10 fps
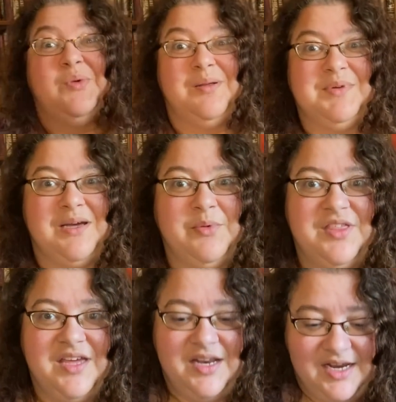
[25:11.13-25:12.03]
I'm done with
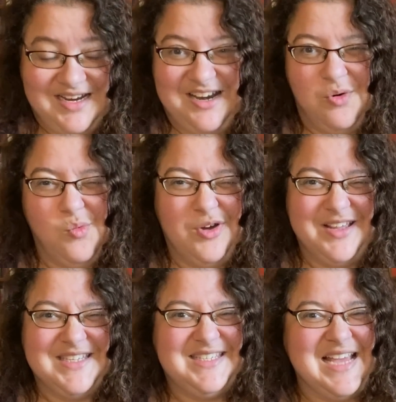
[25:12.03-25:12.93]
it, and I don't want to
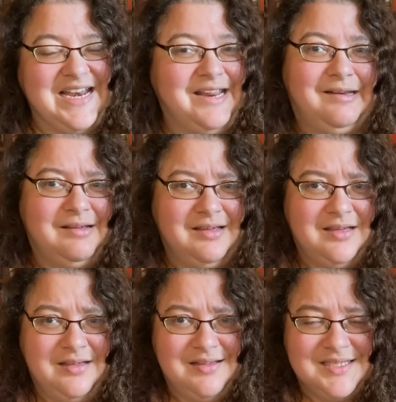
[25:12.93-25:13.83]
set
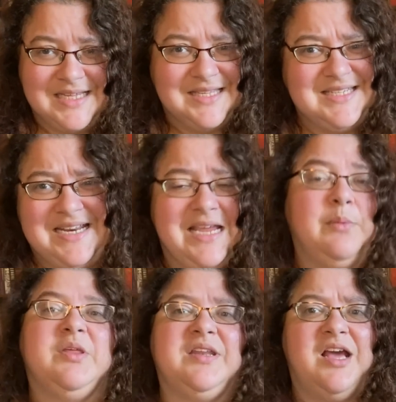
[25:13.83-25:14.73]
the stain
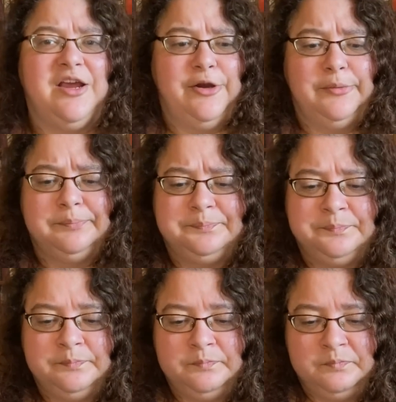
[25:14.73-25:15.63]
with an iron.
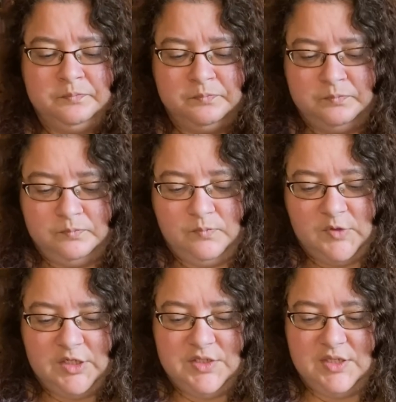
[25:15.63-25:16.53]

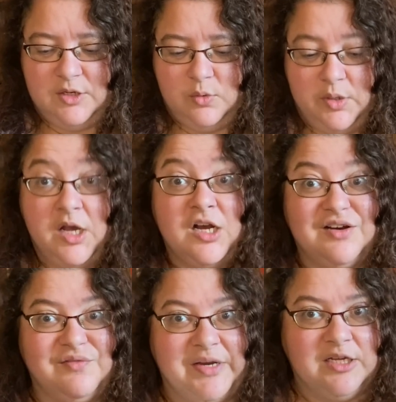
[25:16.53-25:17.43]
So
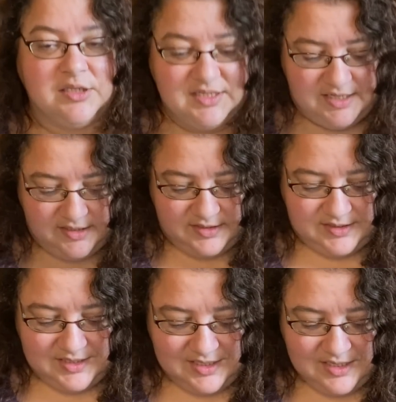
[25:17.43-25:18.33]
wrinkled it
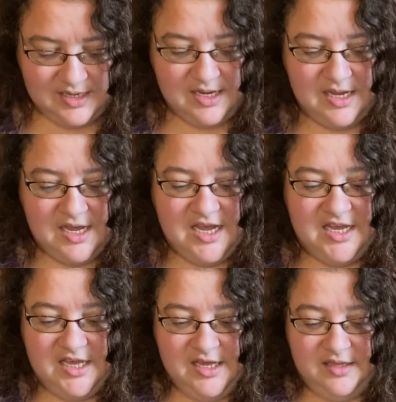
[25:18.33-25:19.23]
is.
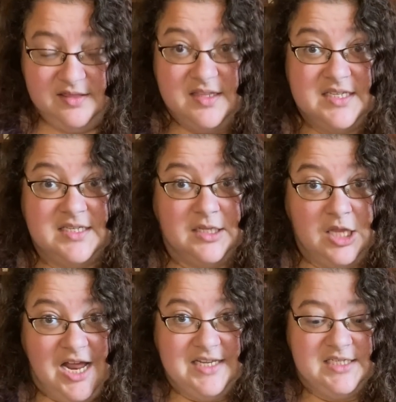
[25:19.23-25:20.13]
This is a
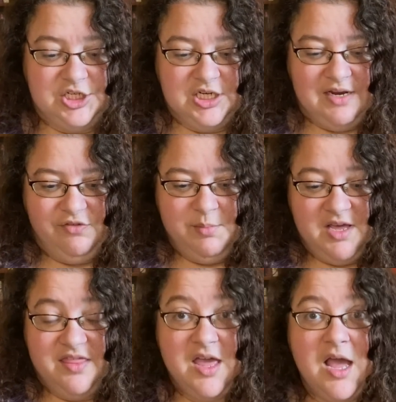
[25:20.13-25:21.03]
lot of stitching every
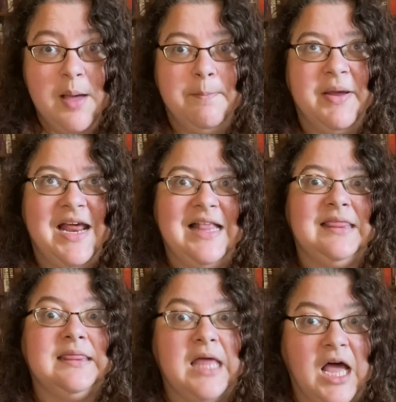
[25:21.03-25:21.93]
month, but I
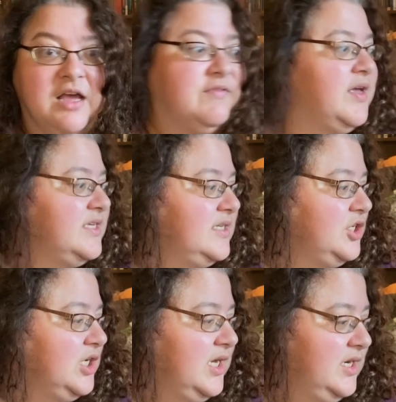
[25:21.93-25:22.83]
love
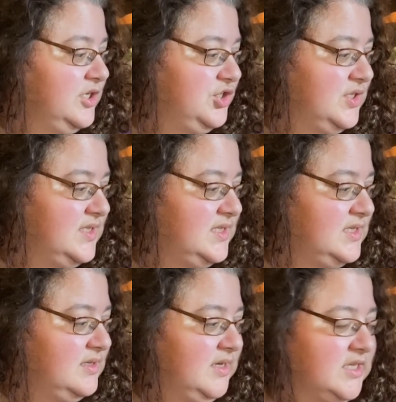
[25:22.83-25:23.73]
stitching it.
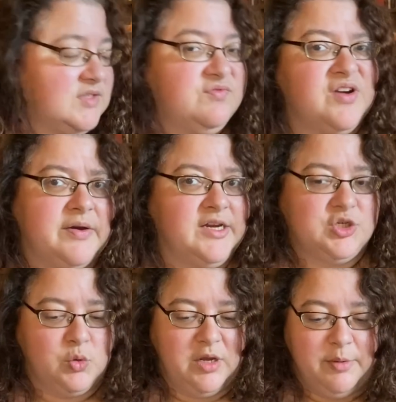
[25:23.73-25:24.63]
It's very
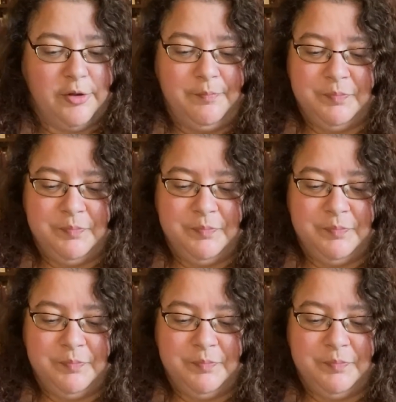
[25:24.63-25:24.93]
enjoyable.